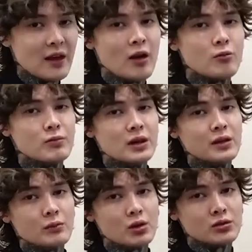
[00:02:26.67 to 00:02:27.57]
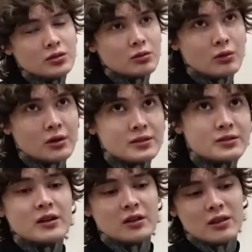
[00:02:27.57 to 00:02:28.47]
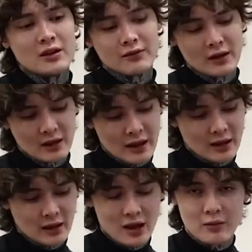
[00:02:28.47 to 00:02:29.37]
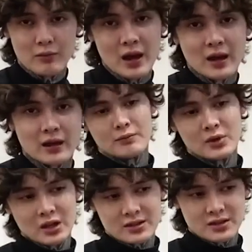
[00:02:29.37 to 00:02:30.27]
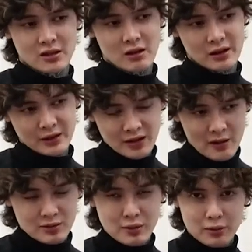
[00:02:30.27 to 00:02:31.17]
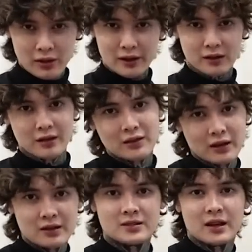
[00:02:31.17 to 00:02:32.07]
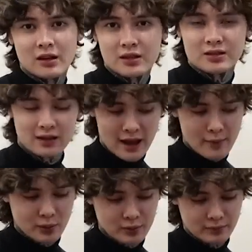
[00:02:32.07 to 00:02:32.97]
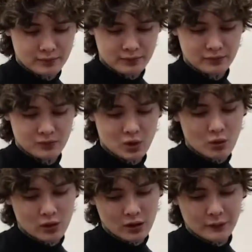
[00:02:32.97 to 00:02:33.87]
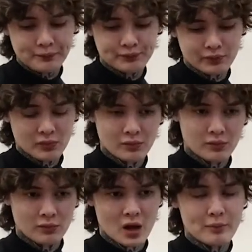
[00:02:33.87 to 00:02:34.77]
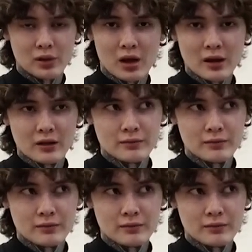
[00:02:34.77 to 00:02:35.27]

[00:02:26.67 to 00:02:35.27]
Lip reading: that helped me the most was to think of it like a pick, because a lot of the times people like to think that it's like a slap or a pluck,